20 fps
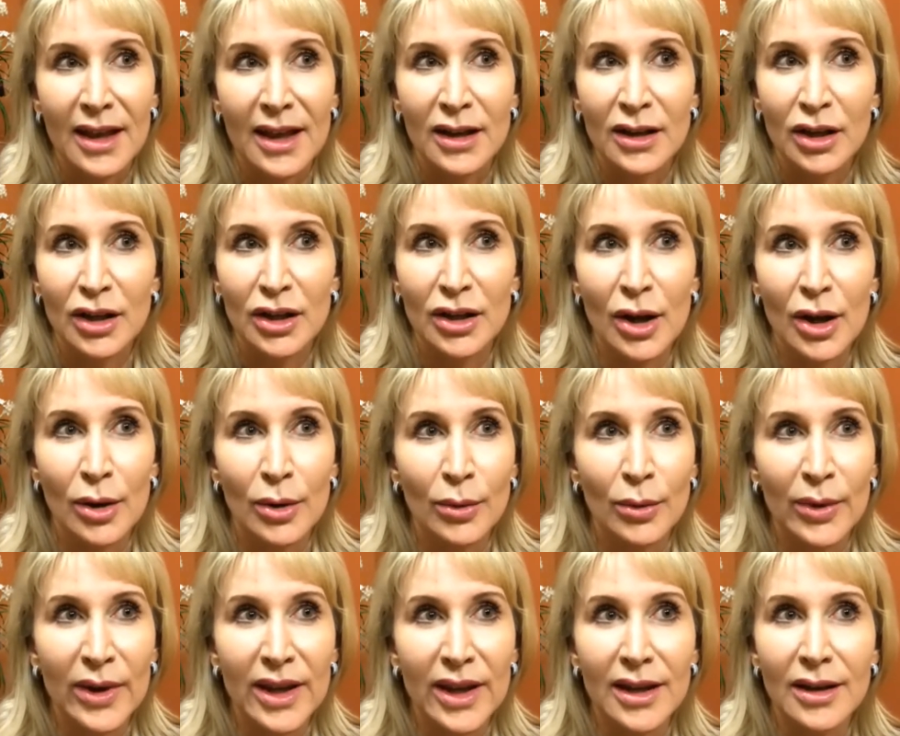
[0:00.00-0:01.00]

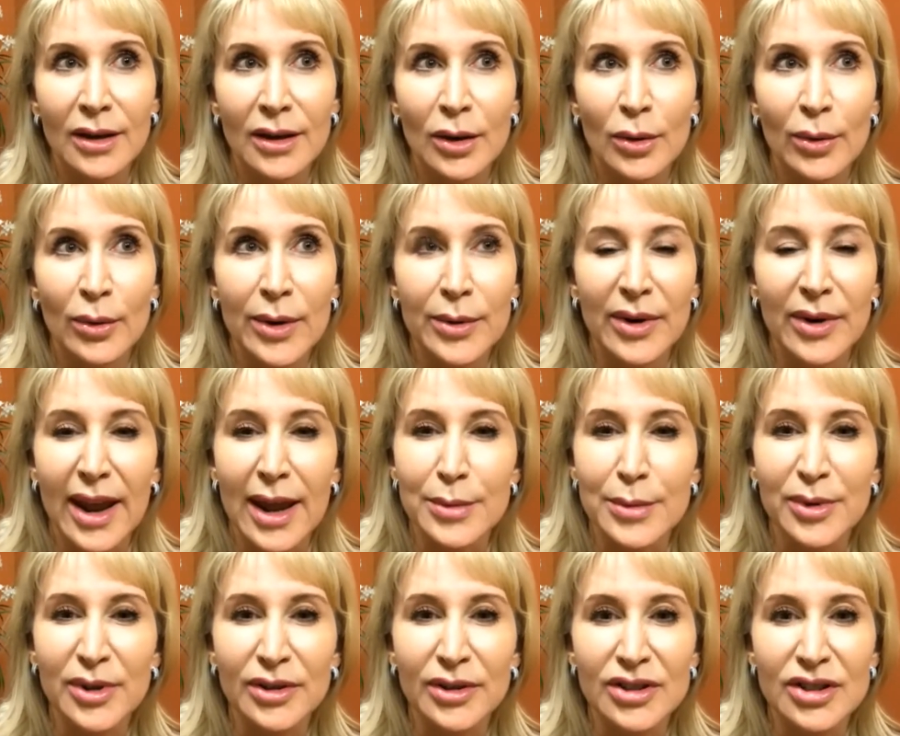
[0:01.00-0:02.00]
we were
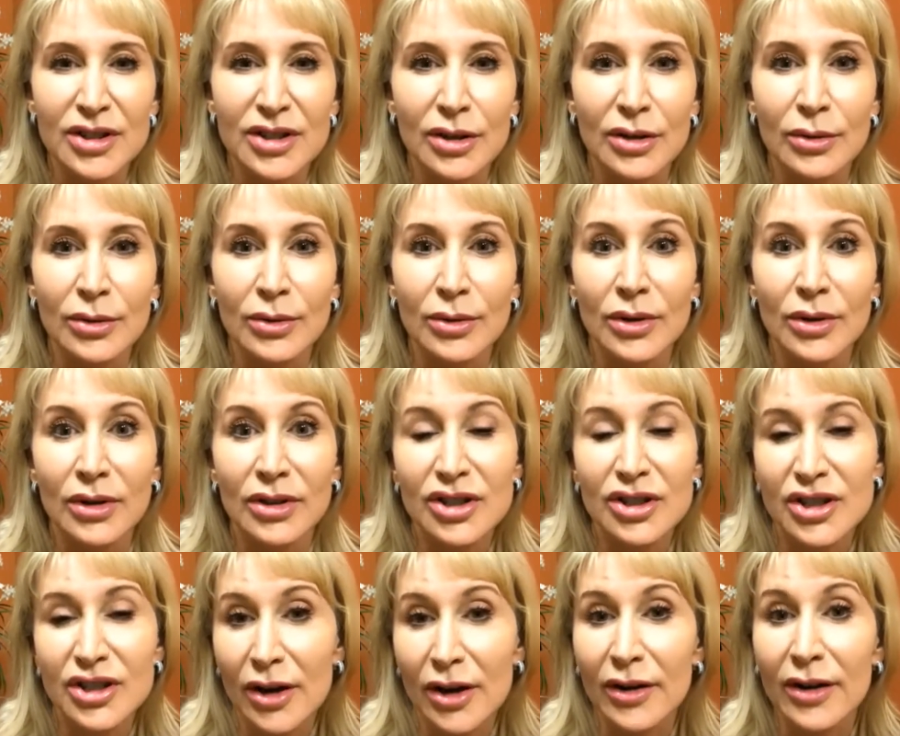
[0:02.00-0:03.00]
able to
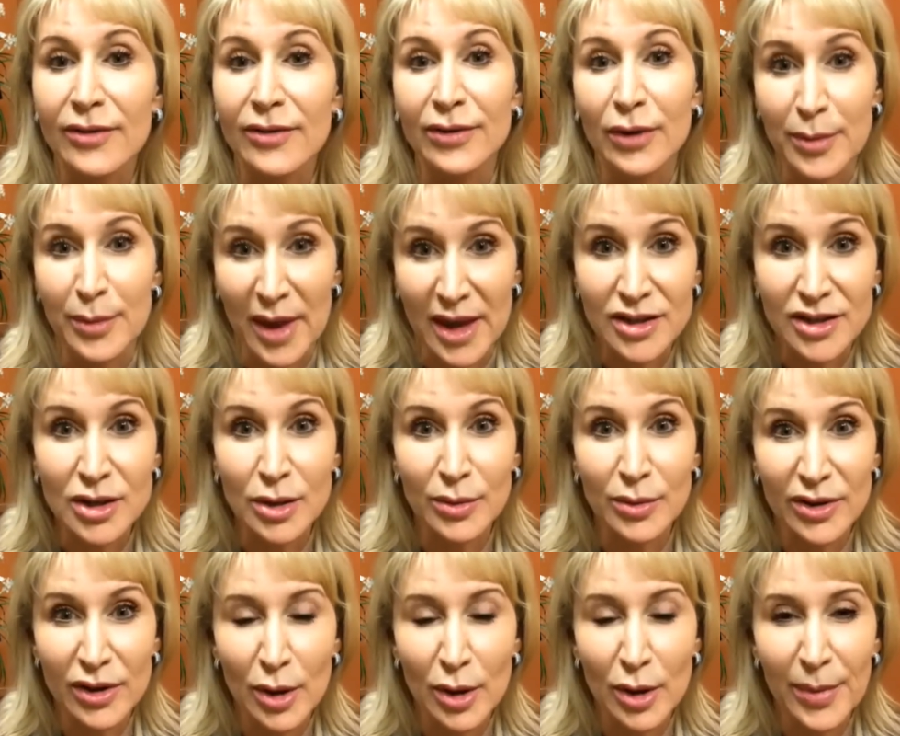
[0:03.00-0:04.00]
share information
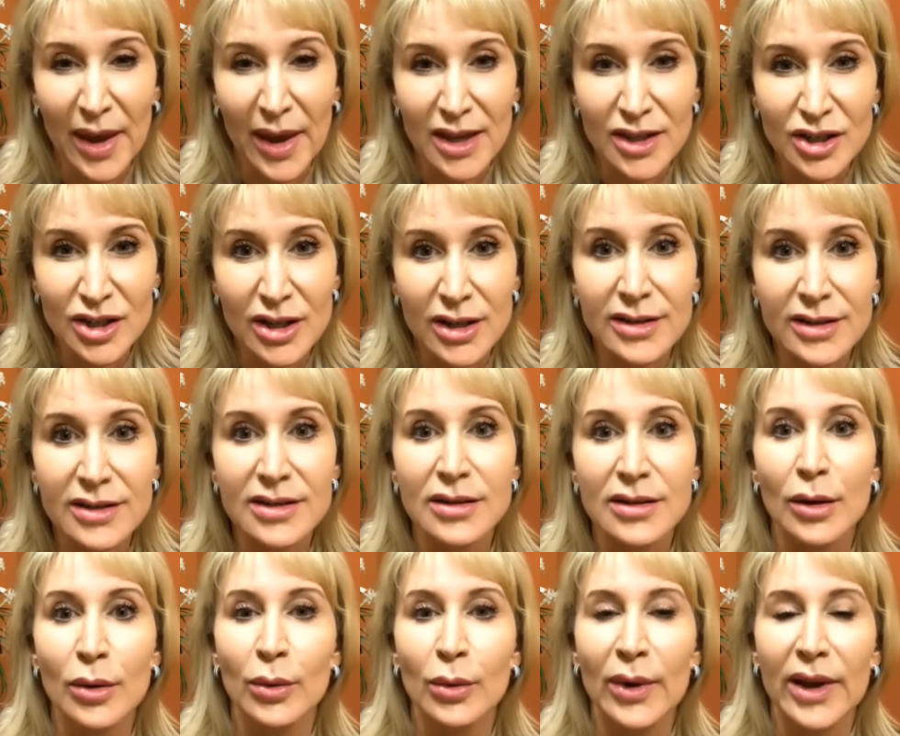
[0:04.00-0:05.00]
with our patients.
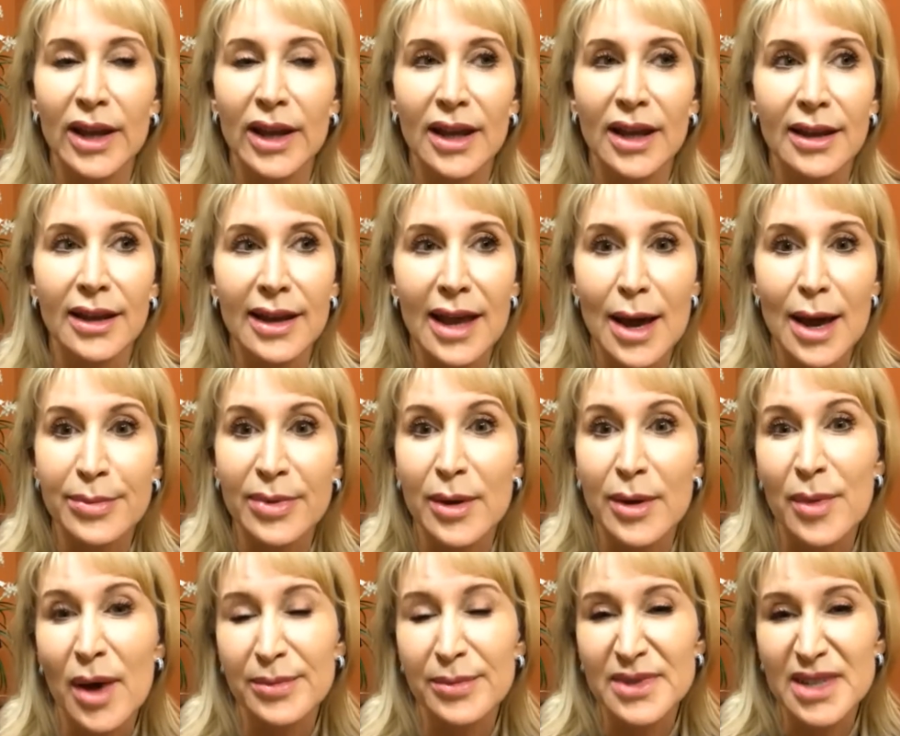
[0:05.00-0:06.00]
We kept
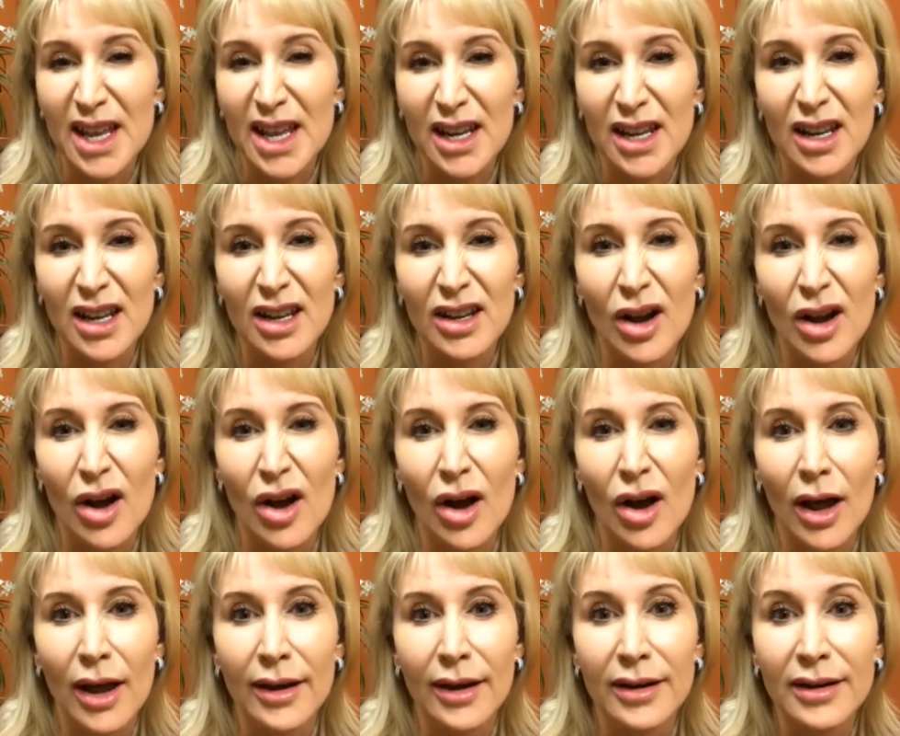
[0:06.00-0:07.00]
them updated
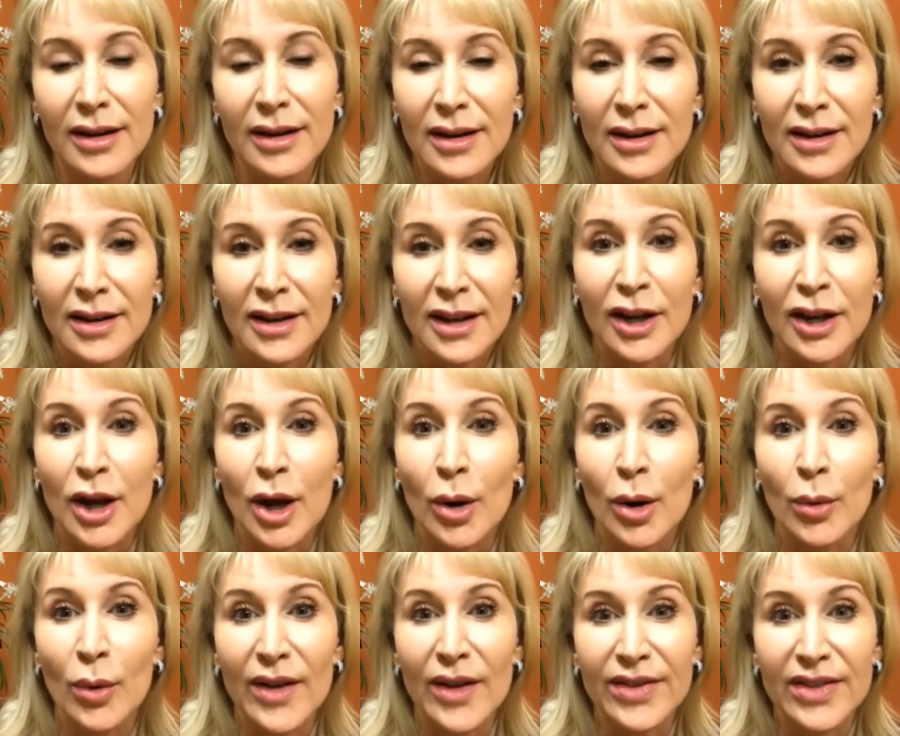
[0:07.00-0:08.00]
on,
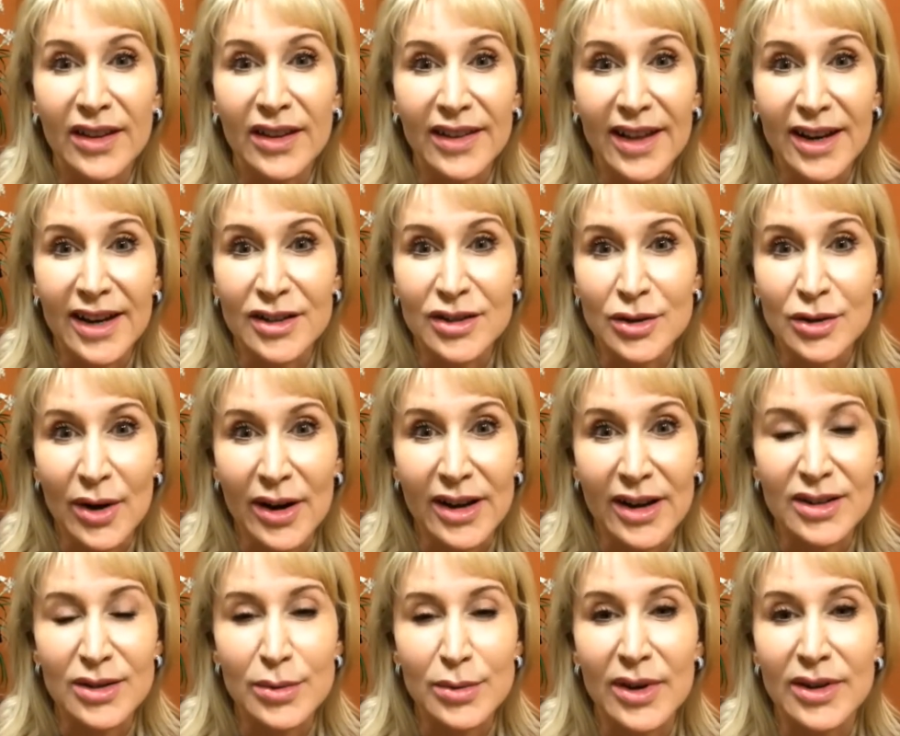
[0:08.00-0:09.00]
what the latest
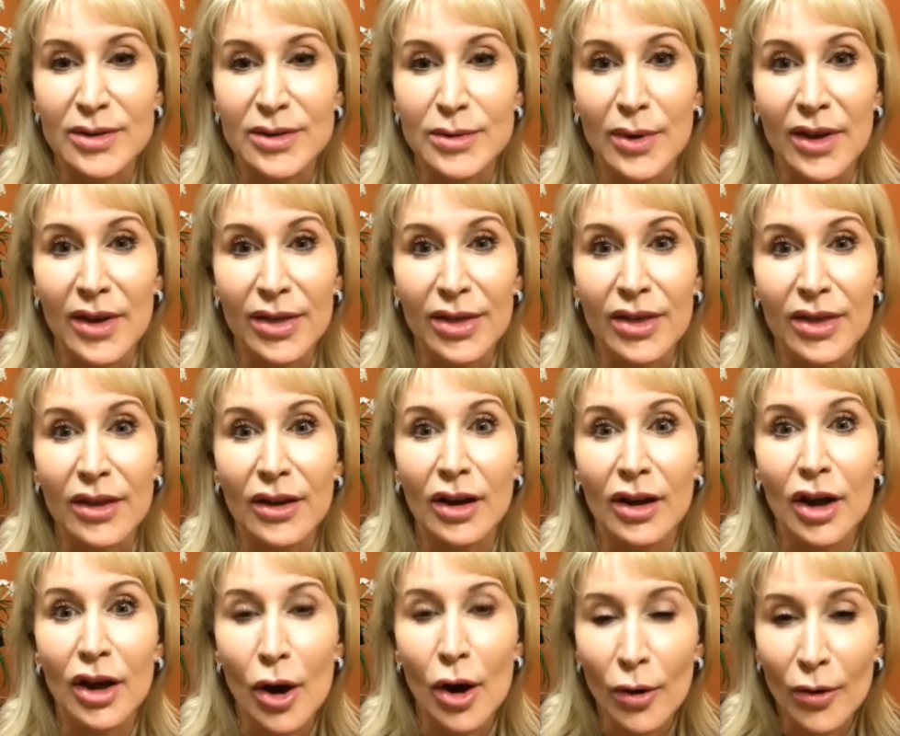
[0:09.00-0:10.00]
greatest was with
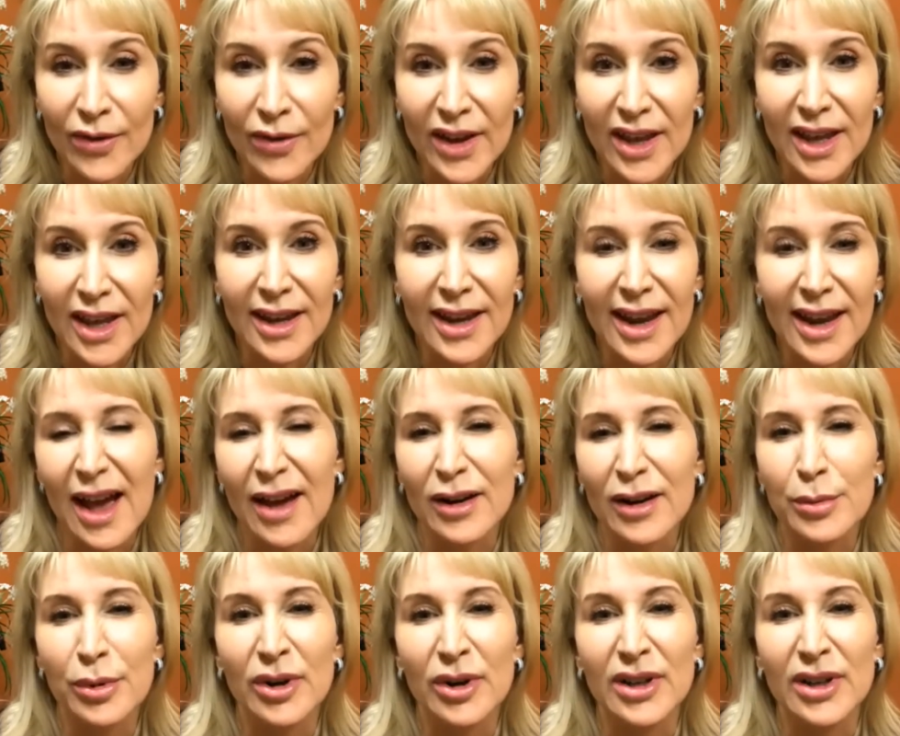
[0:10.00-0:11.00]
COVID, how
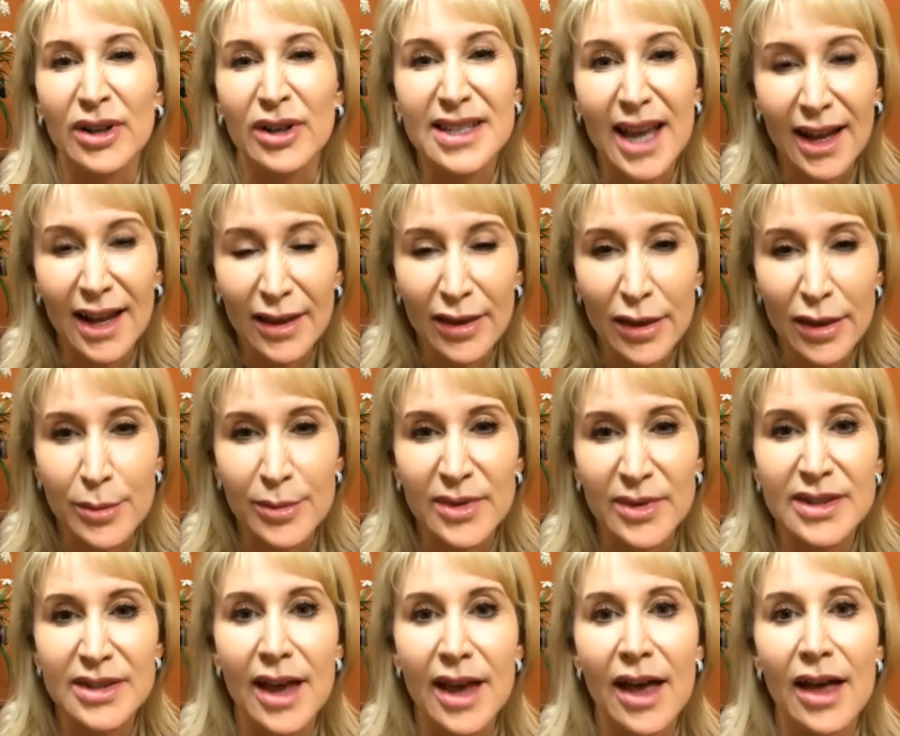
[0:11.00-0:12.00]
to protect
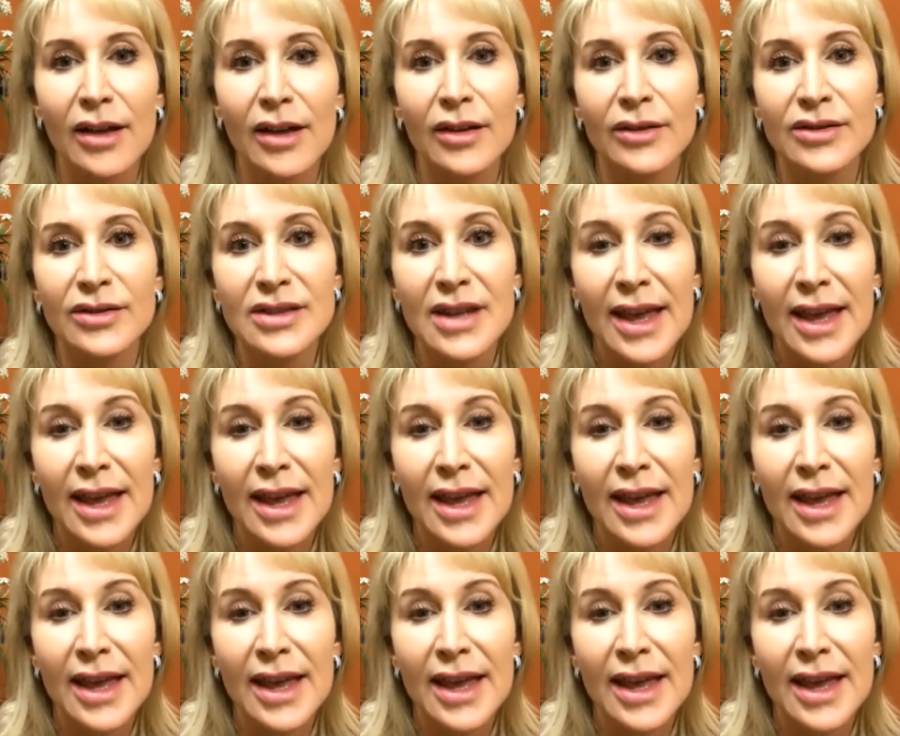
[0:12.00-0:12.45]
themselves,